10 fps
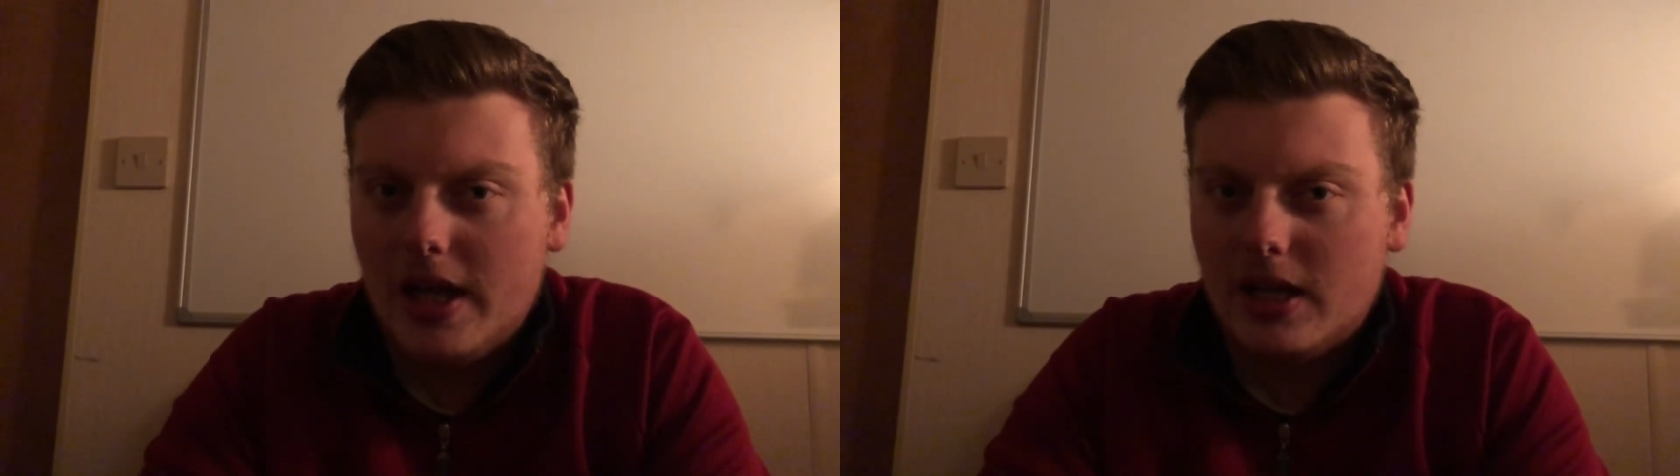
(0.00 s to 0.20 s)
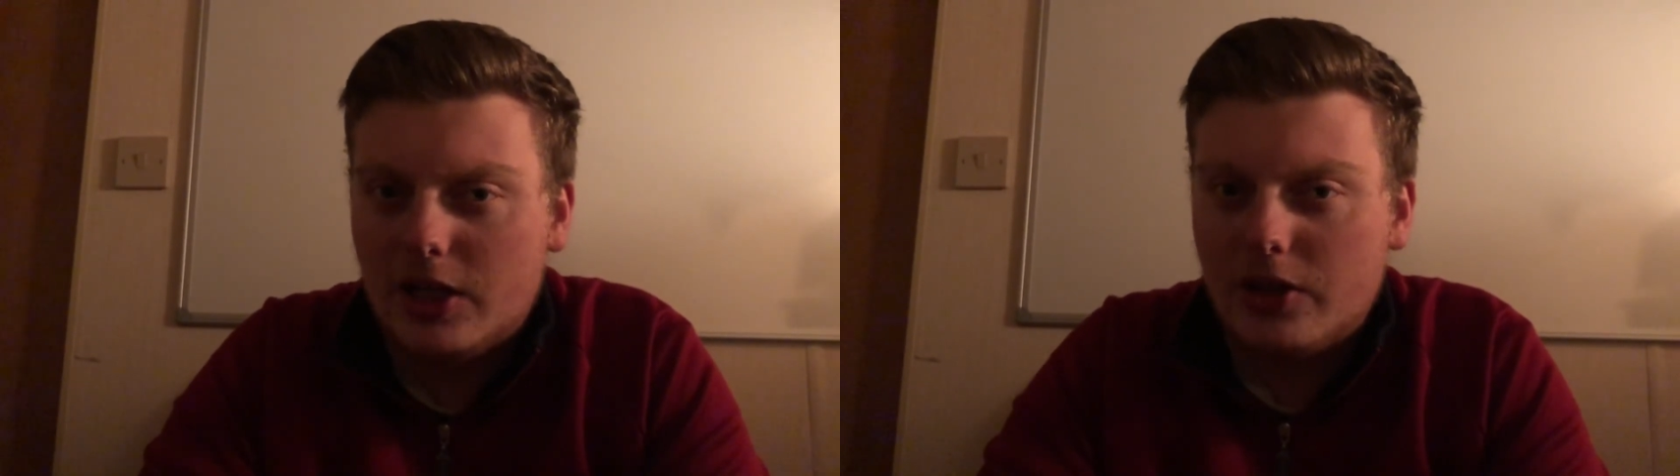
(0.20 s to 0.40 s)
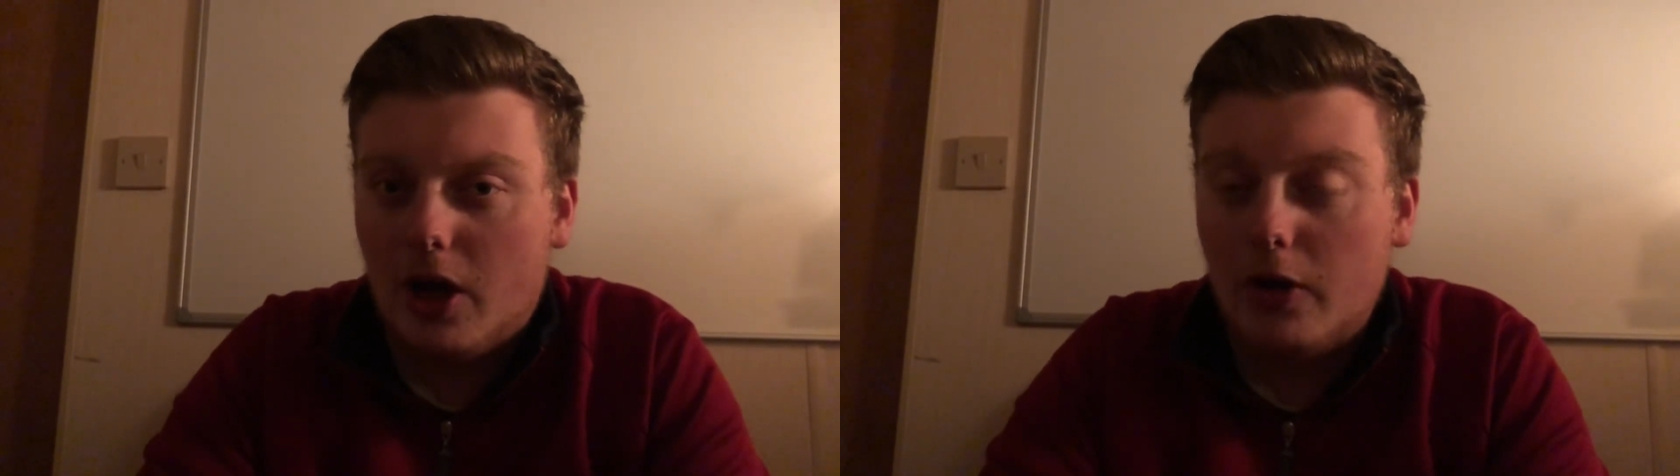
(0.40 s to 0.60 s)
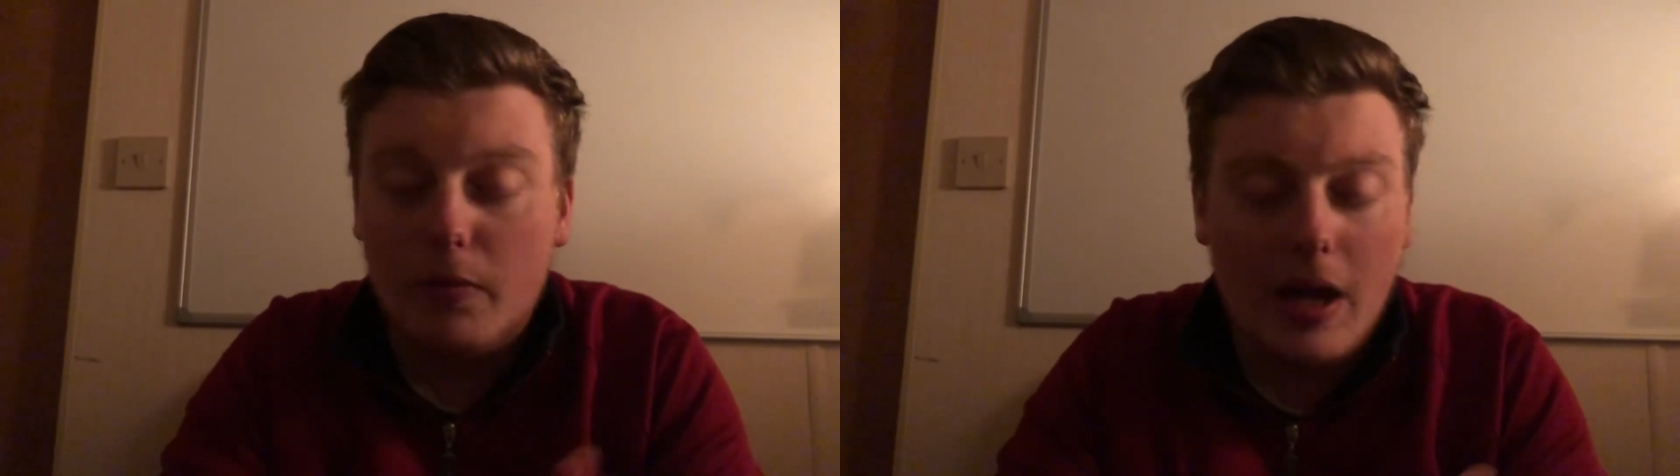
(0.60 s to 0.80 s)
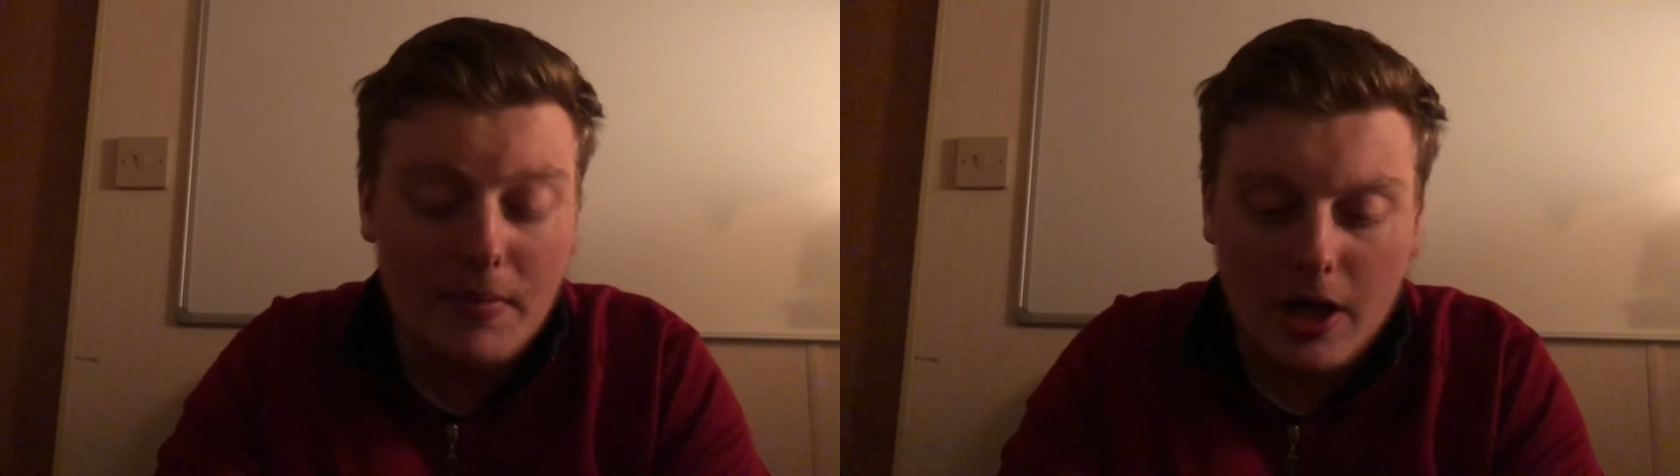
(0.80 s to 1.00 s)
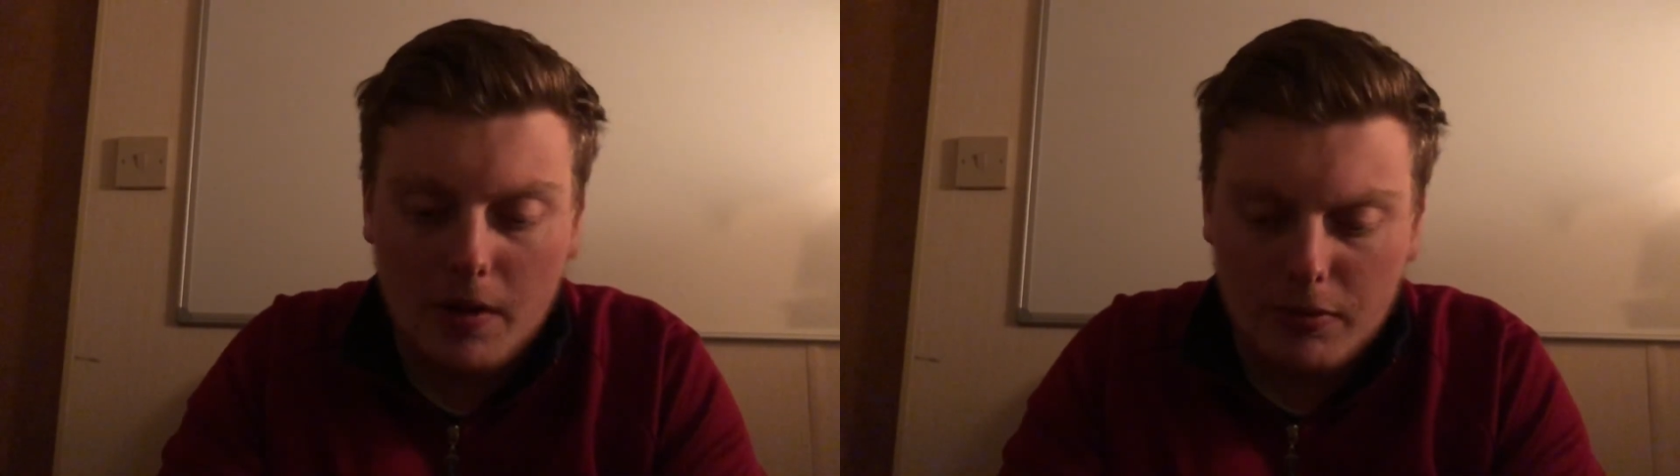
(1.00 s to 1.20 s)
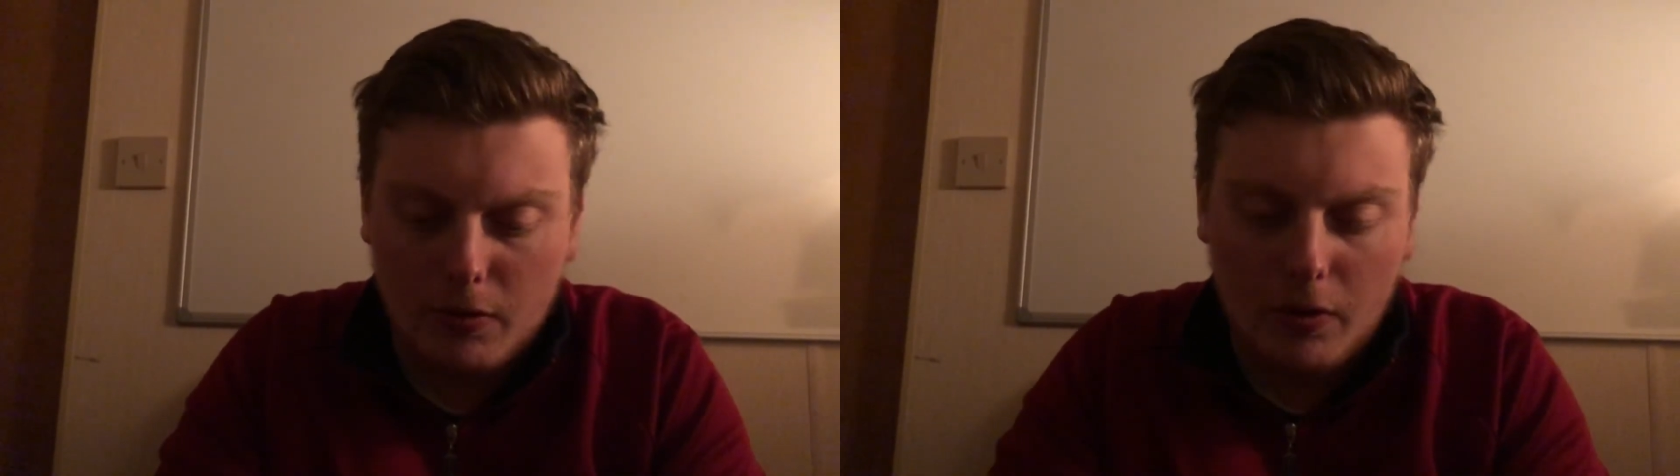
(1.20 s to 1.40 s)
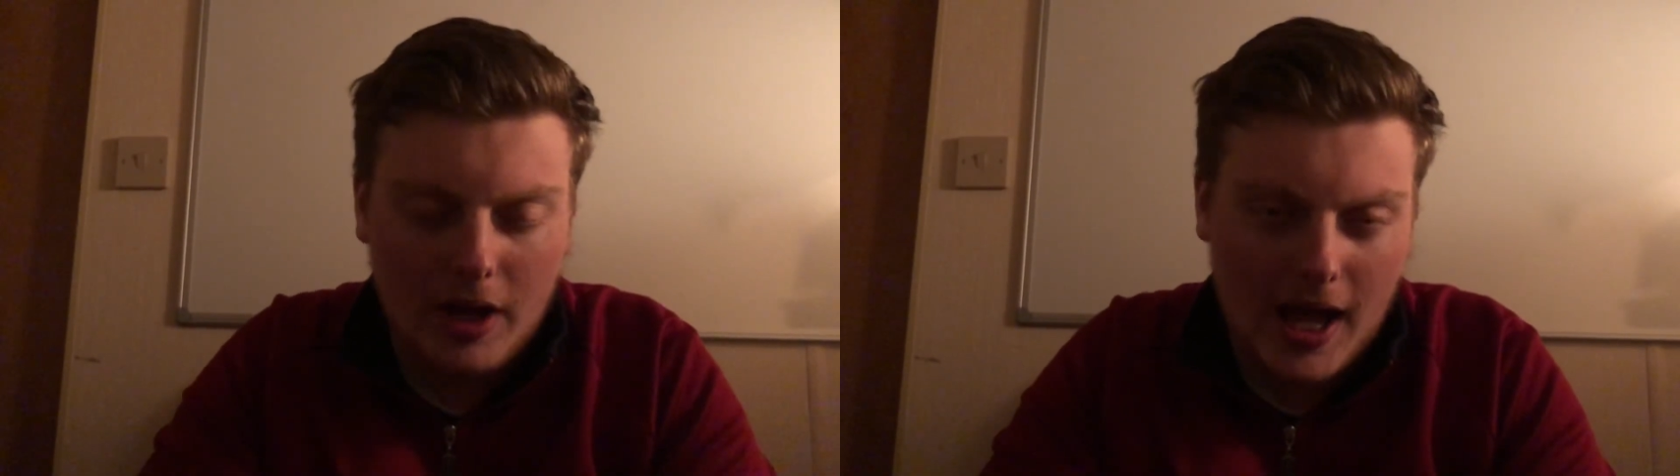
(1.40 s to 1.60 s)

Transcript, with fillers: English side, or maybe go abroad